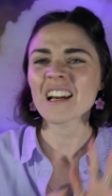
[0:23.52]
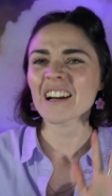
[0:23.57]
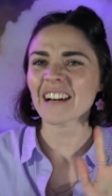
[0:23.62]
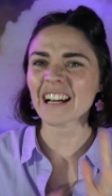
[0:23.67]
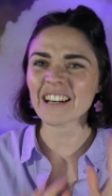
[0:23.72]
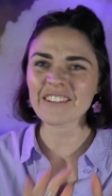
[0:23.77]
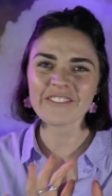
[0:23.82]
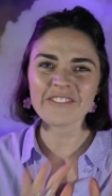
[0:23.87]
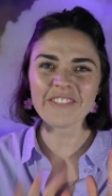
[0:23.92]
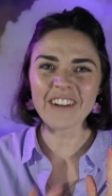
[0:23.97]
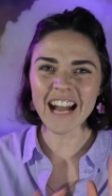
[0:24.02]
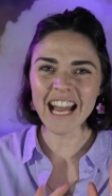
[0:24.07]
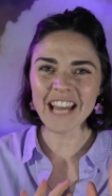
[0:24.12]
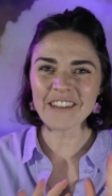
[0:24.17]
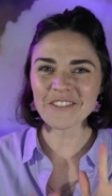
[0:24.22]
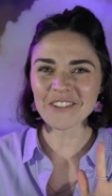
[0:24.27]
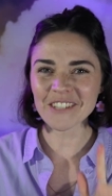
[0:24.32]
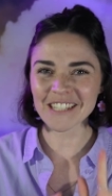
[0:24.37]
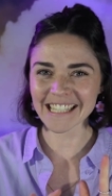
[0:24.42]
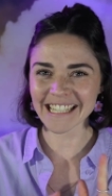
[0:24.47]
around
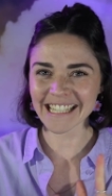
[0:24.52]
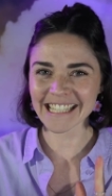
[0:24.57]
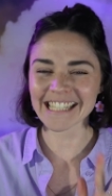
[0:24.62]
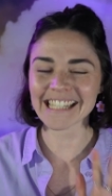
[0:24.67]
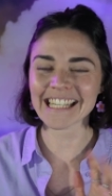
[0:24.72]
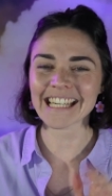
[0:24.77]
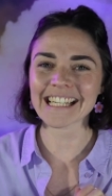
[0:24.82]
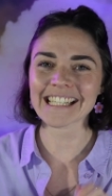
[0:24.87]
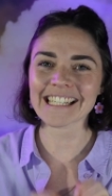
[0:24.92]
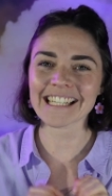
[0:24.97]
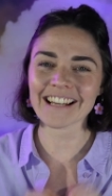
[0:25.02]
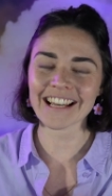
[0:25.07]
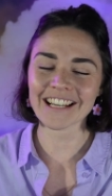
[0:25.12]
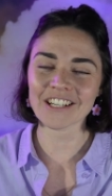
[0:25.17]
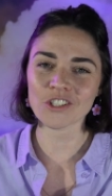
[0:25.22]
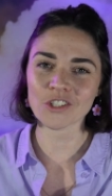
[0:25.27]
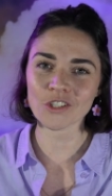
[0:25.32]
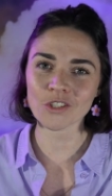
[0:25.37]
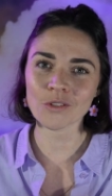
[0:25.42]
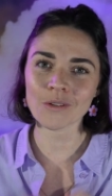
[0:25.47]
5 or 6 things that I
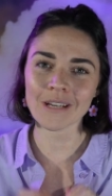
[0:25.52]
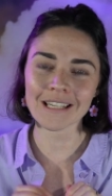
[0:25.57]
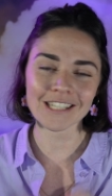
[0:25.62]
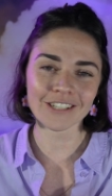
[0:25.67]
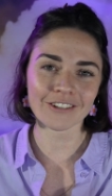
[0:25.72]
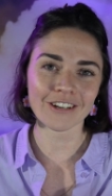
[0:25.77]
do as